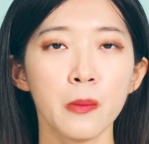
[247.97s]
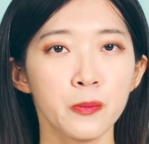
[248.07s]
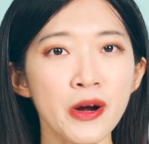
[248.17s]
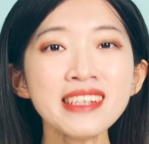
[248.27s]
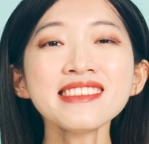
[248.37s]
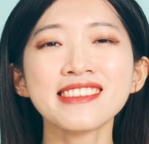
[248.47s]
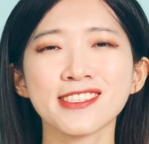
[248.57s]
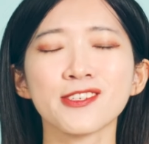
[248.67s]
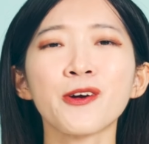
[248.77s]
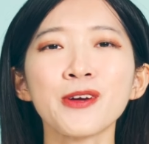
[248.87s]
Brand
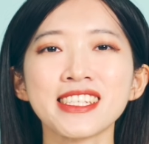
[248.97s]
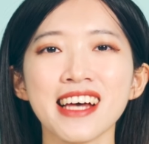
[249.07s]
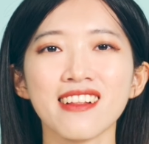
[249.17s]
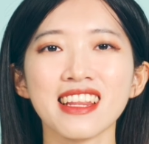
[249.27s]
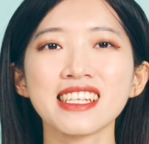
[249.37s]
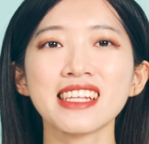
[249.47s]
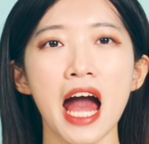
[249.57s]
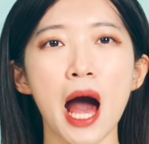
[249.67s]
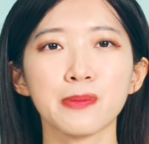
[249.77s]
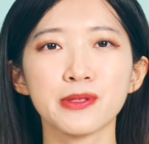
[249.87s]
storytelling
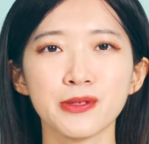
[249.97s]
helps